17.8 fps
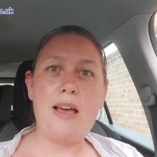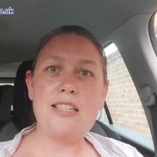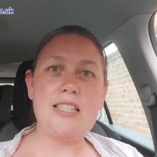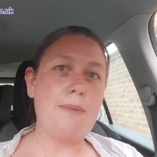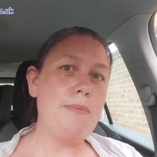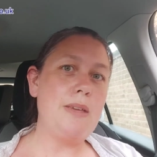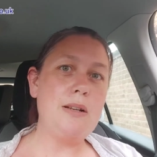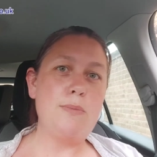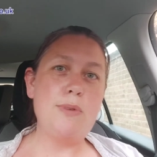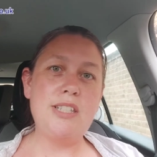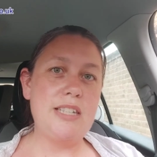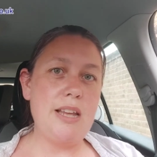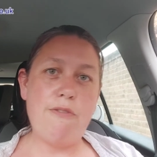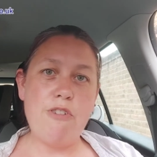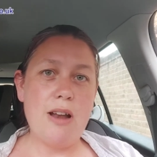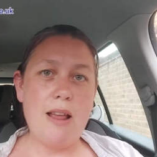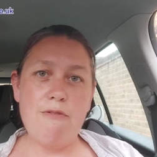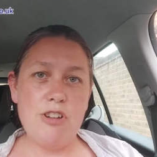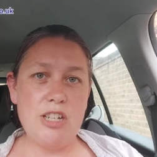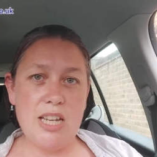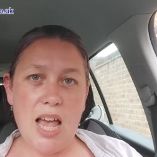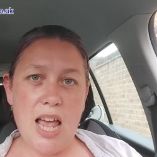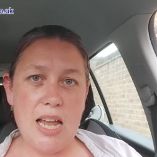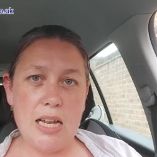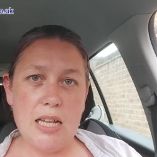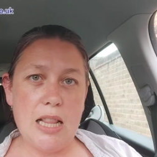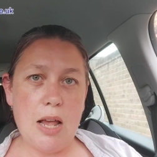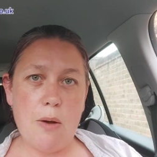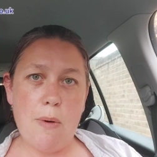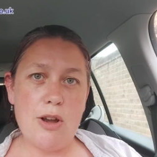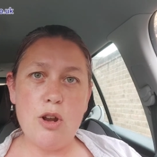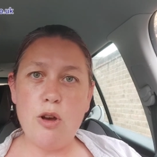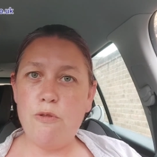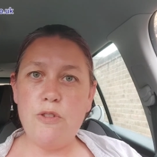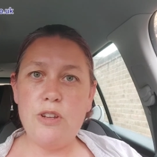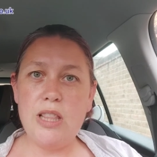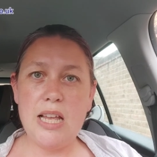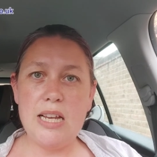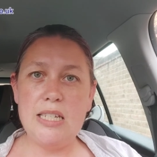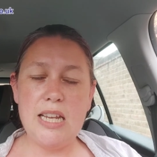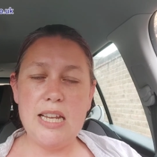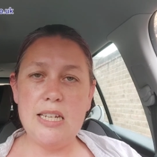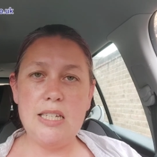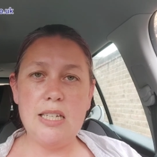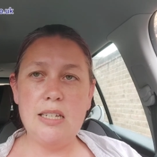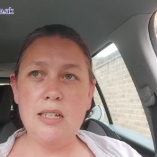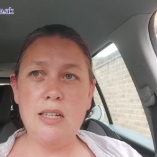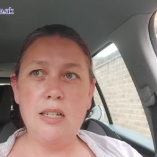something was different every day and they went off and they did